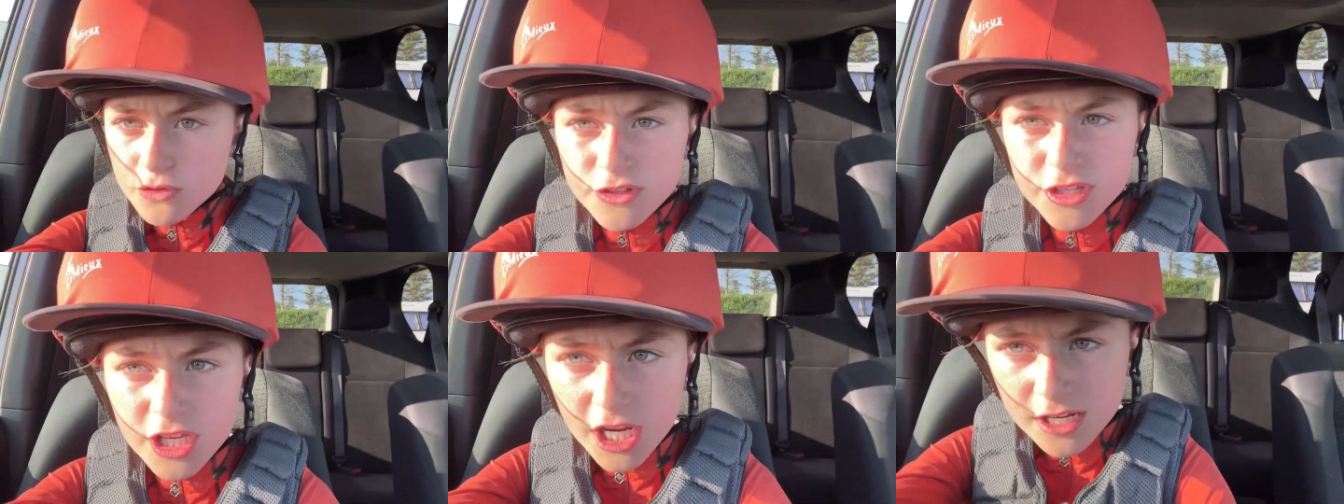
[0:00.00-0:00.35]

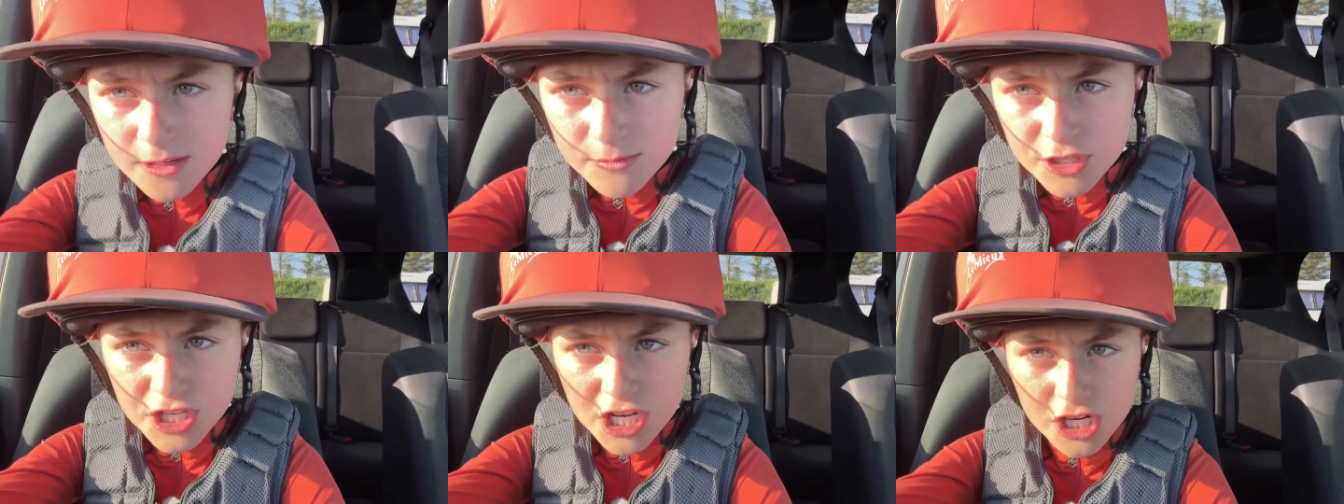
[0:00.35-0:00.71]
think
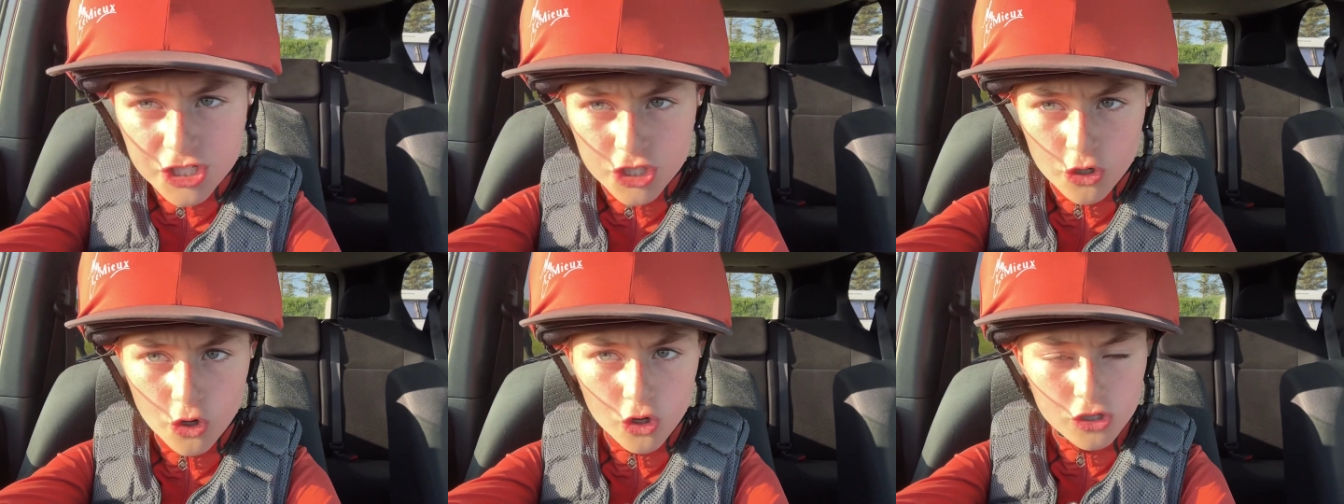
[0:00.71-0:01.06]
anybody's
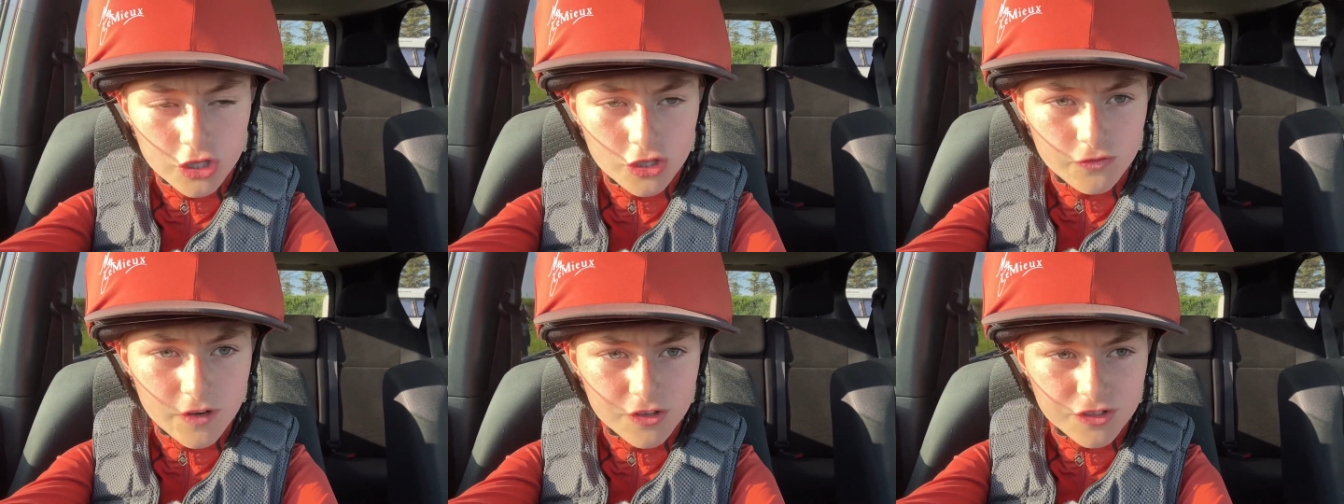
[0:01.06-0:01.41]
actually got
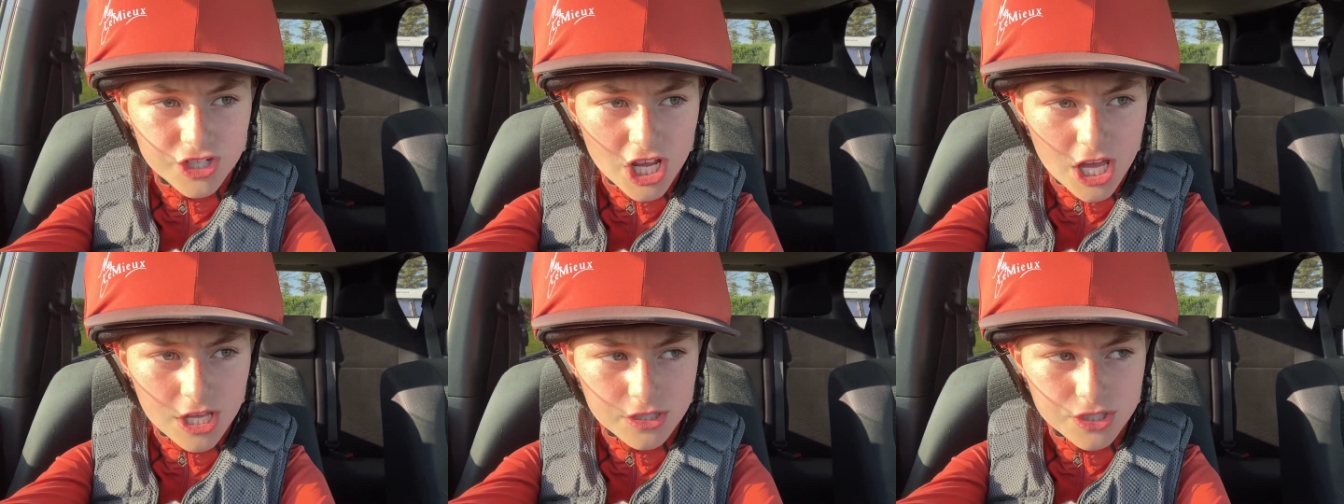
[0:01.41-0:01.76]
clear round
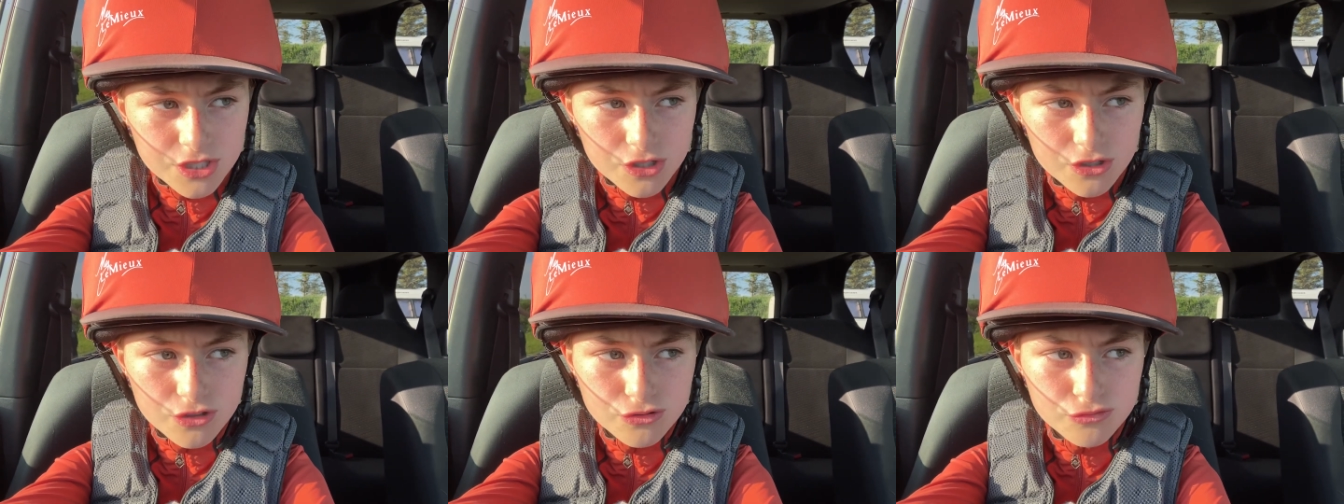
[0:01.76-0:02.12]
yet, so.